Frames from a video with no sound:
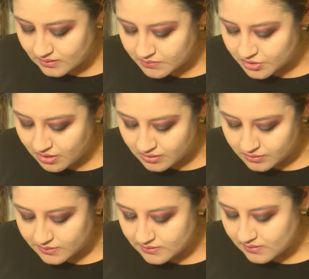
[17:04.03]
a bunch of
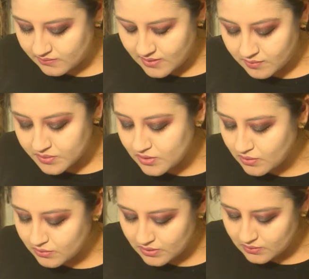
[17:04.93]
Halloween stuff now, but
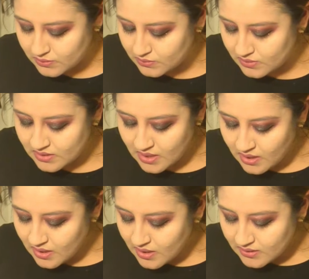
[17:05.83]
don't use
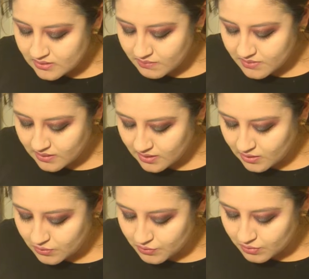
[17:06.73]
something that
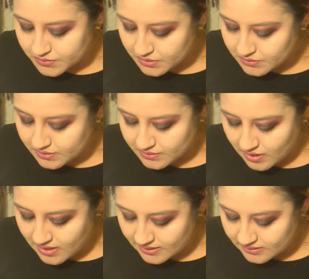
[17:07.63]
you normally use on your
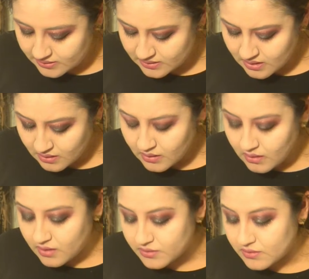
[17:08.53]
eyes,
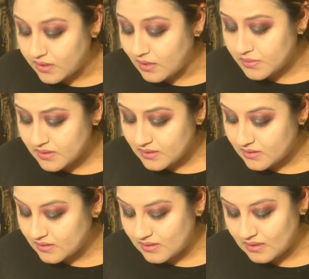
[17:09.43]
on your lips. I
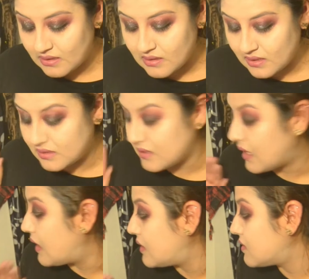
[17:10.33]
just think that's
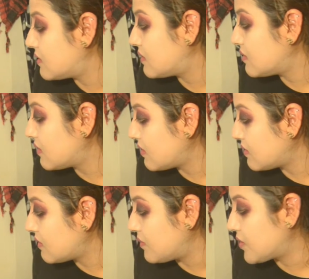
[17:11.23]
not...
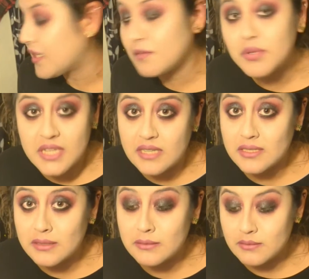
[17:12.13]
I'm trying to protect
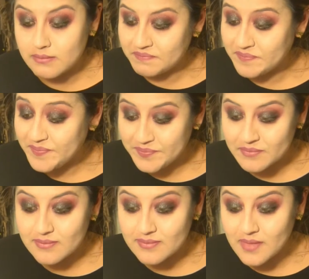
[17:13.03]
you.
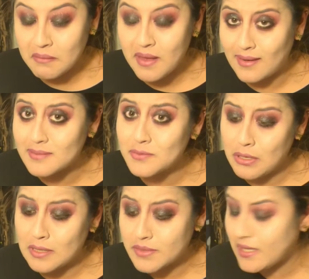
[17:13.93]
Okay, I'm
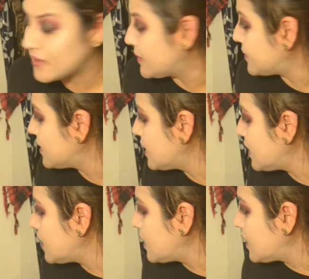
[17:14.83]
trying to protect you.
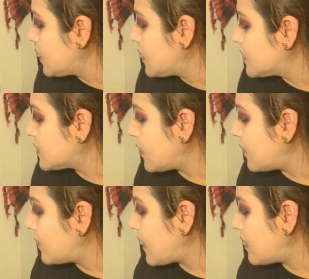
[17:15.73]

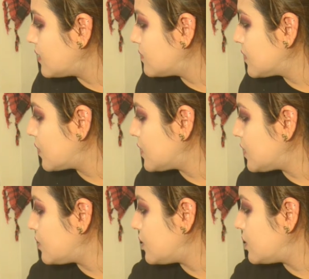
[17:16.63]
So, now I'm going
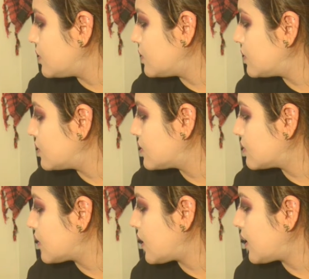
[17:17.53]
to use...
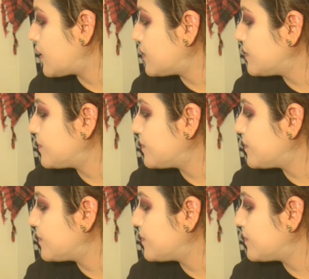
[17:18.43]
Where are you?